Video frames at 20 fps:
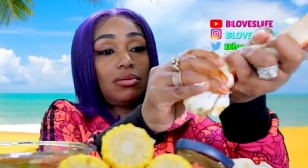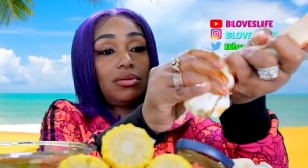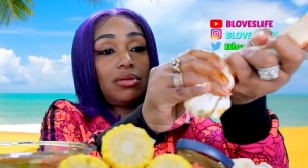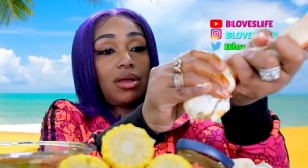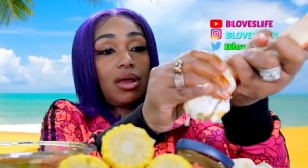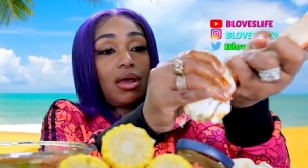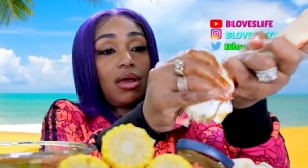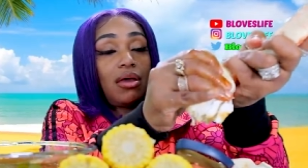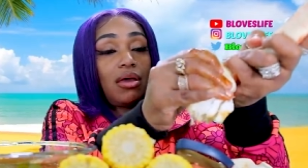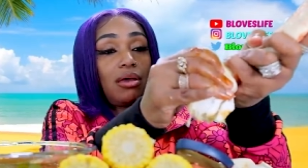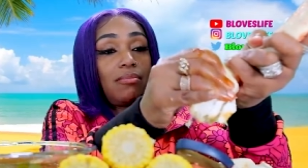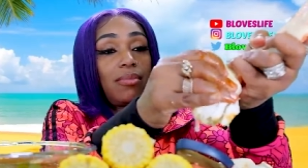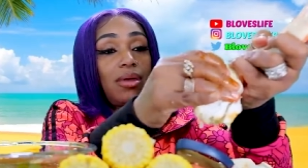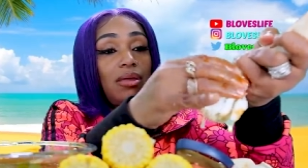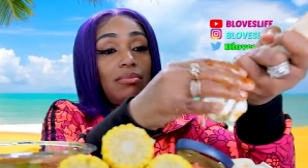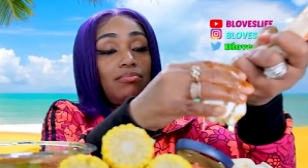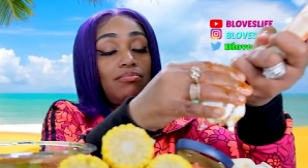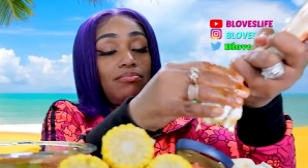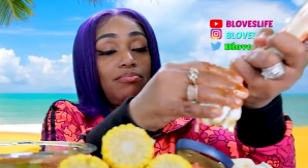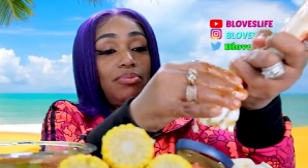Dang,
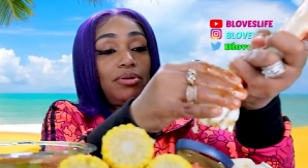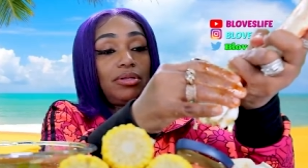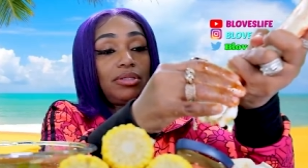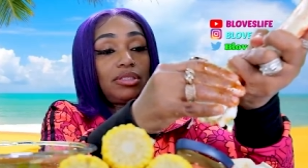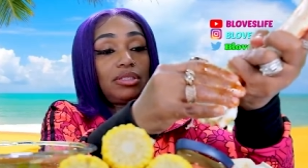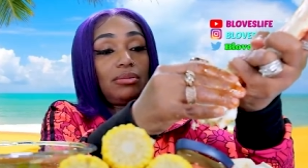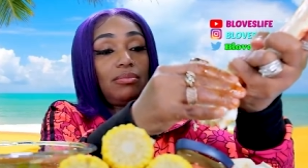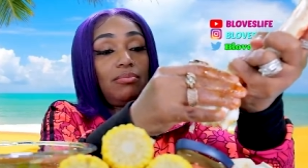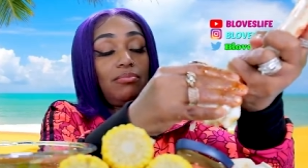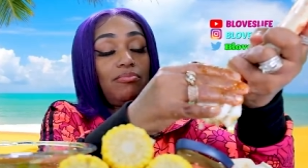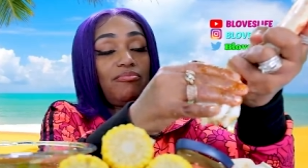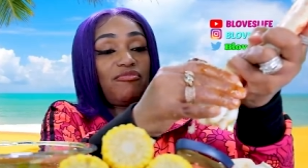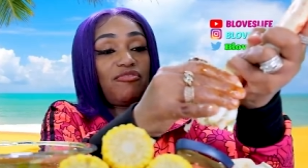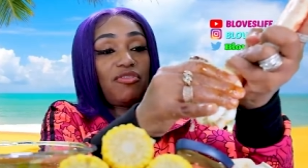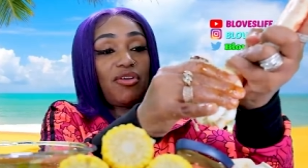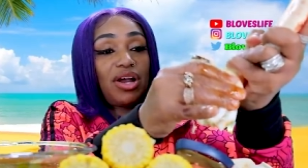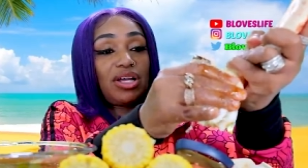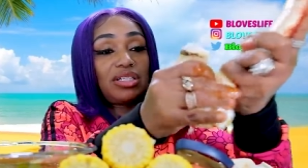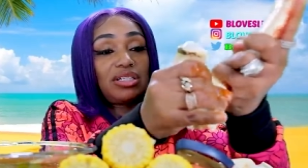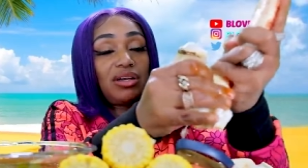and put some
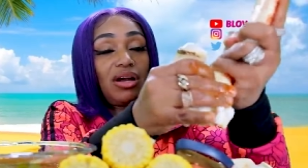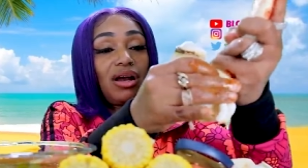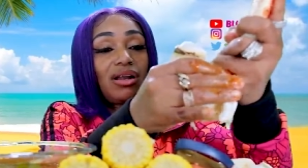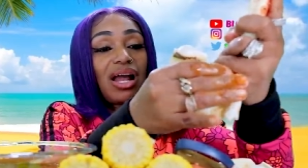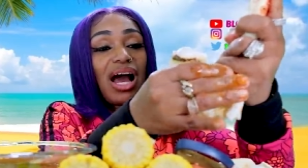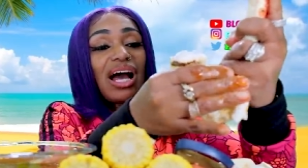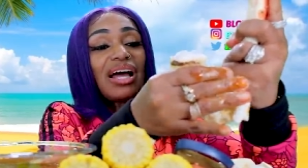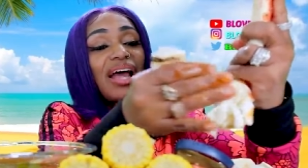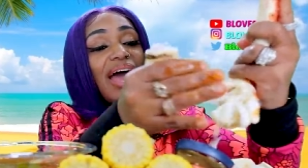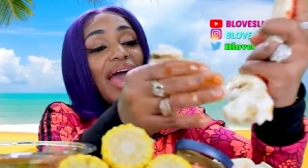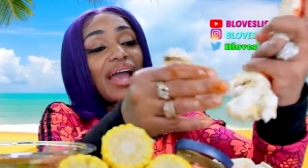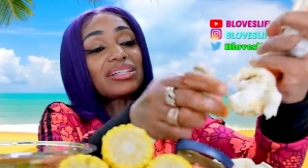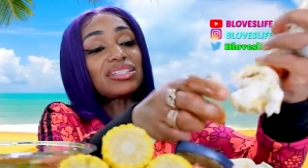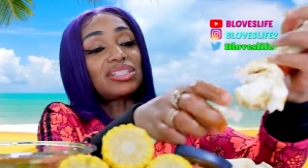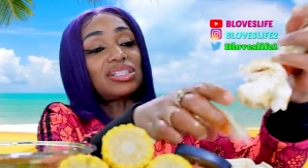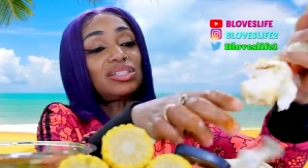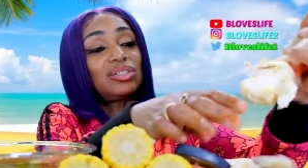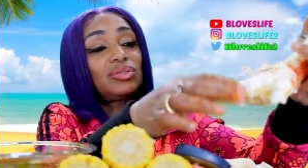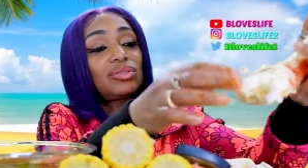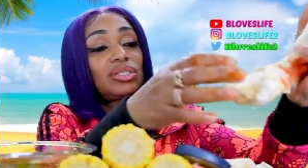fresh garlic. I
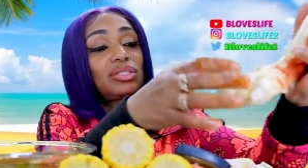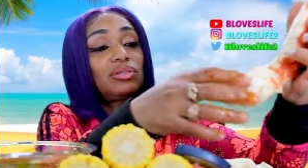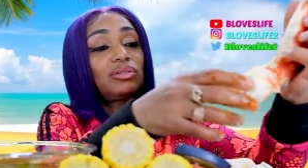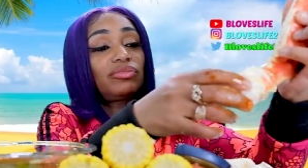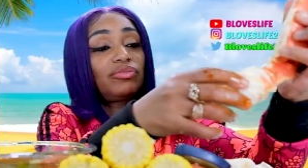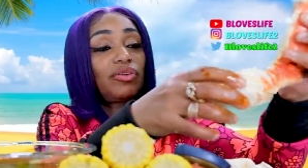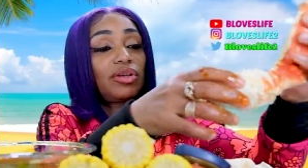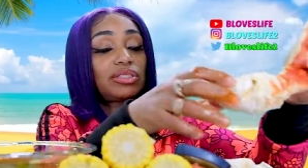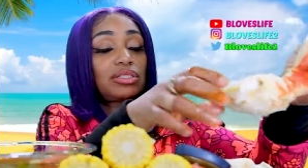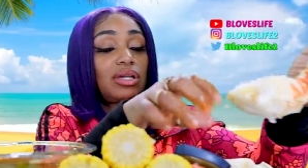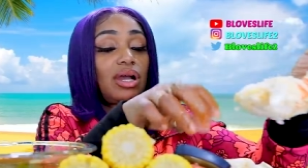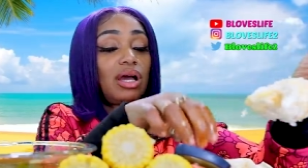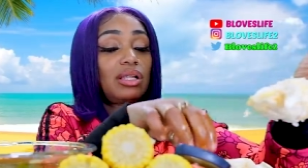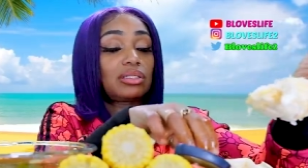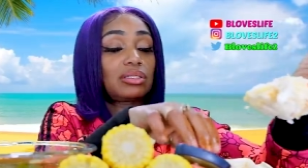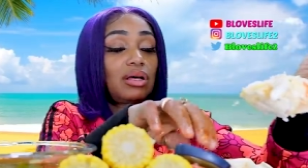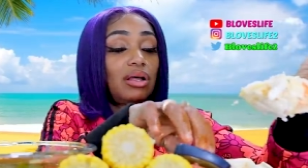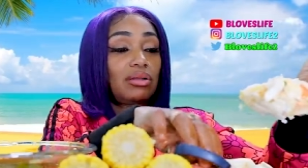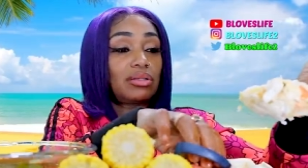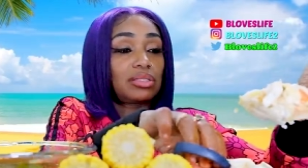actually used to use fresh
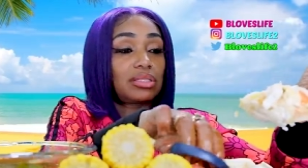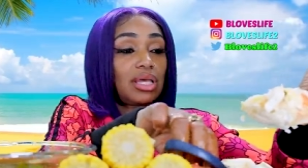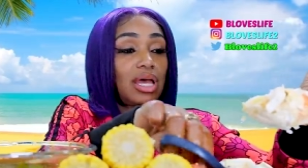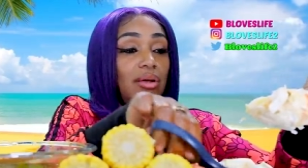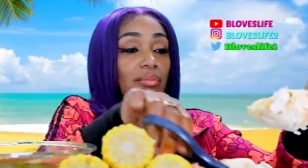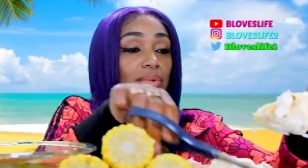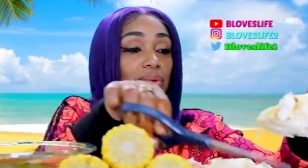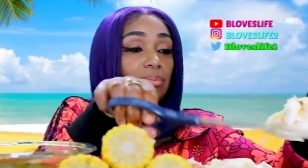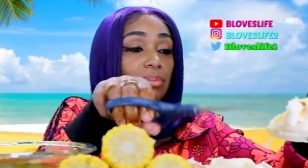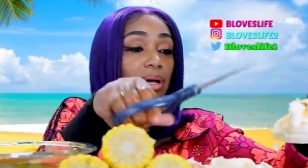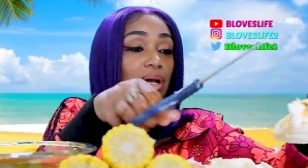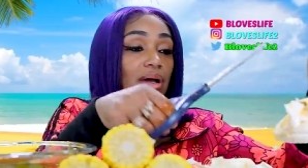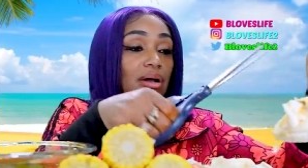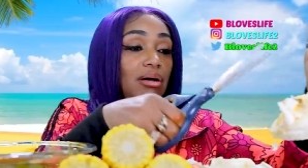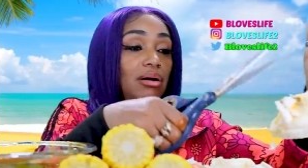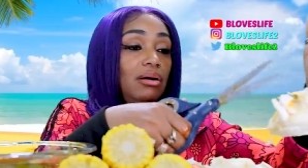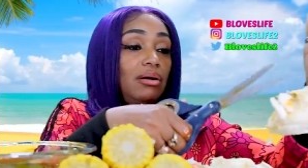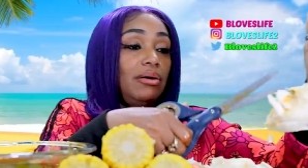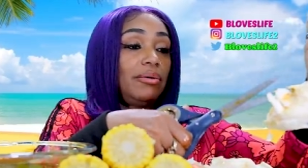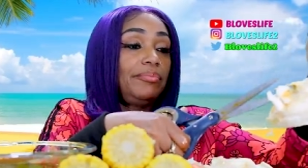garlic all the time when my,
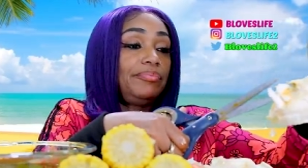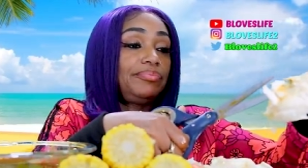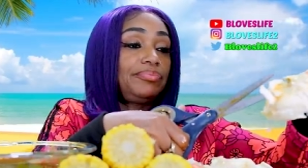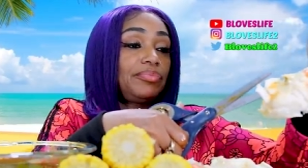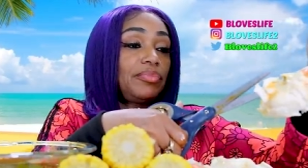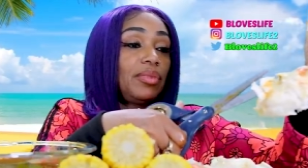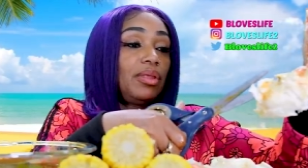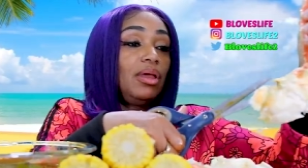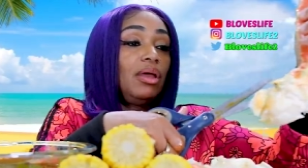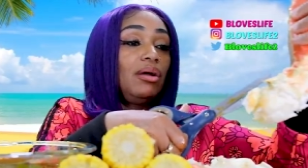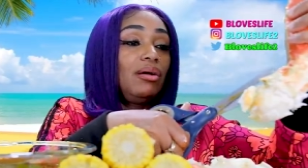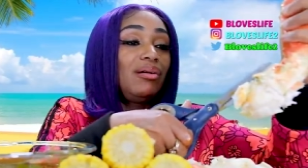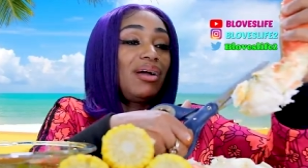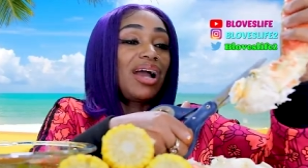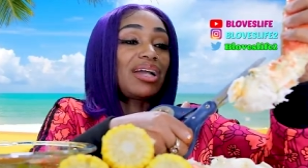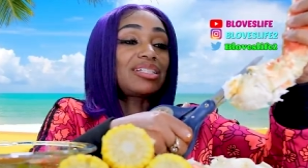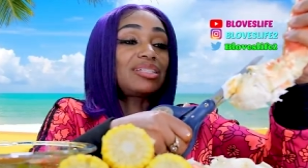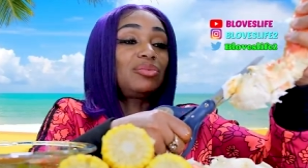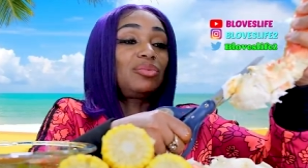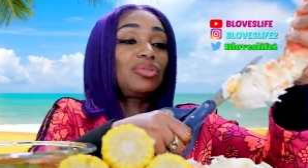um,
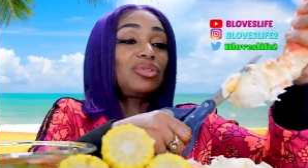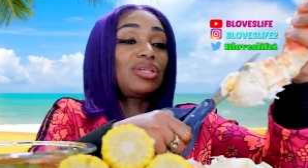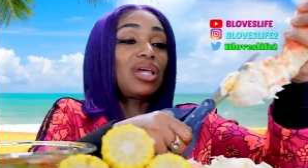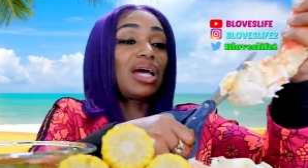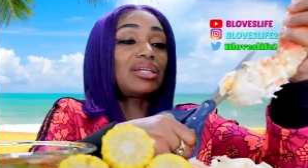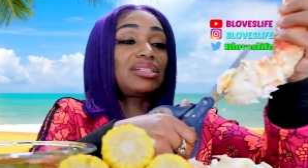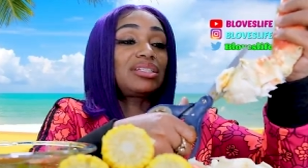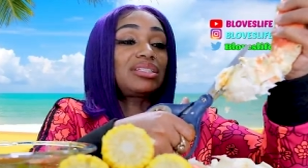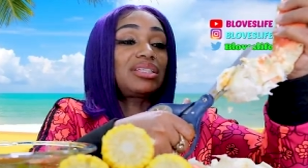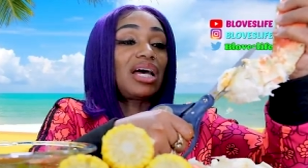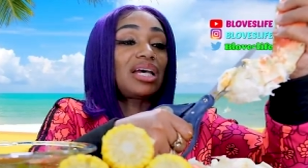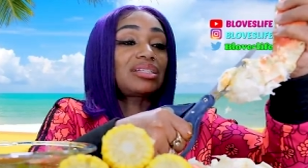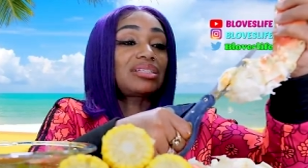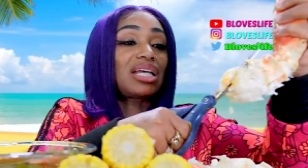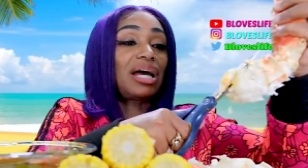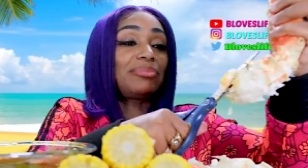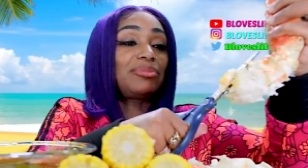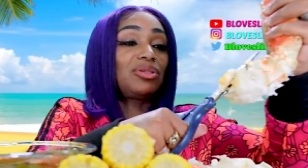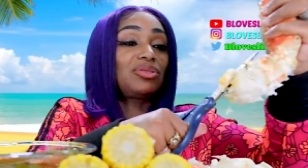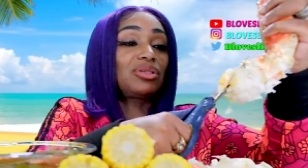actually, I just, I
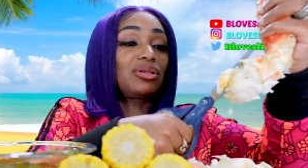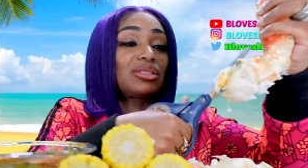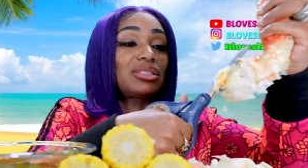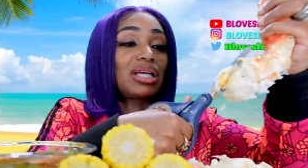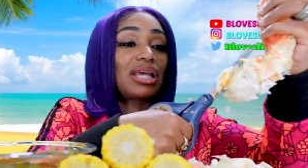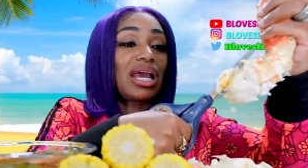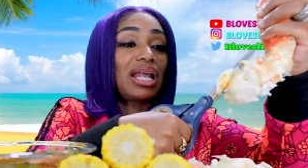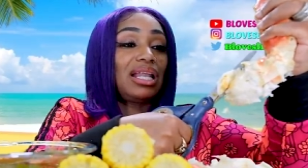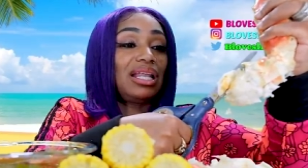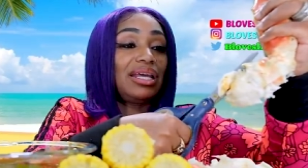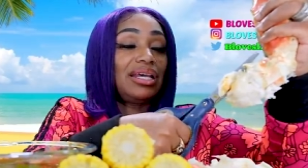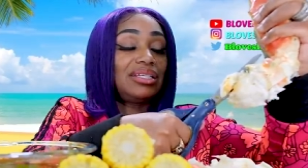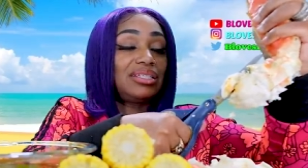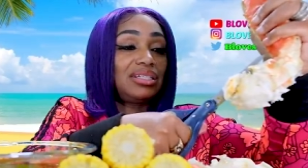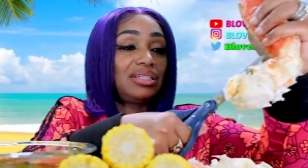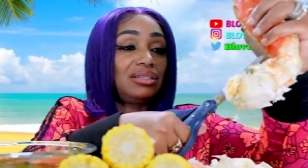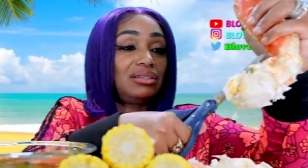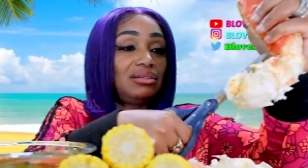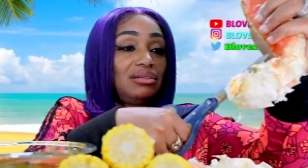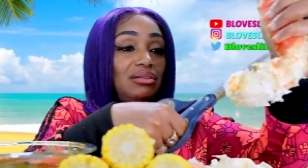stopped using because I got
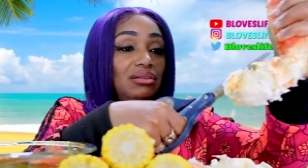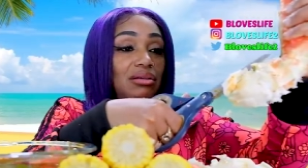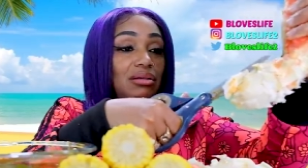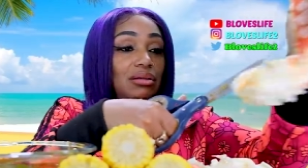lazy.